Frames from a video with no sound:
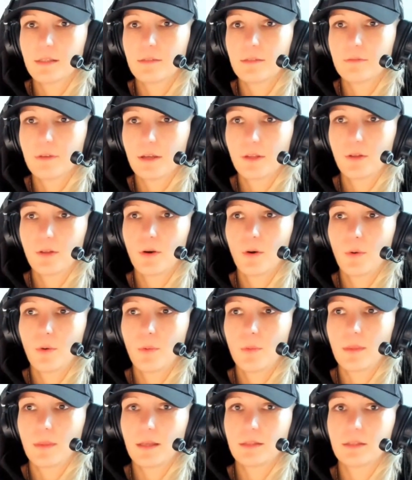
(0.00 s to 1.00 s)
If I
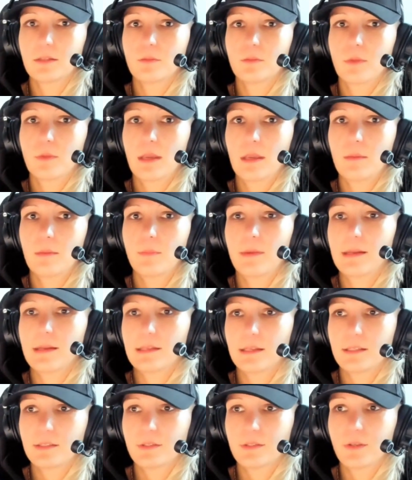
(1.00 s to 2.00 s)
know that it may impact
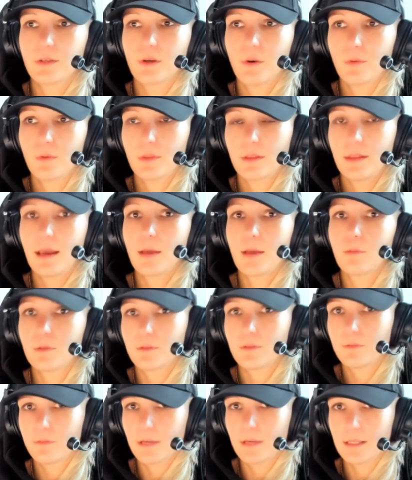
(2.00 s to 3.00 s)
SEO, then I
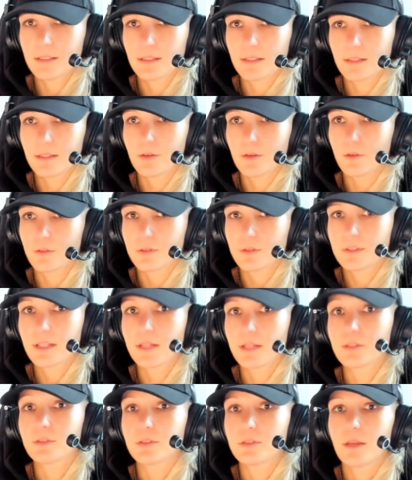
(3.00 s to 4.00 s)
will fix it on
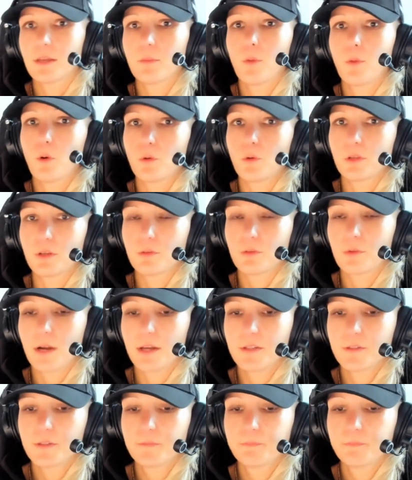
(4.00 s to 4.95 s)
Saturday morning, right?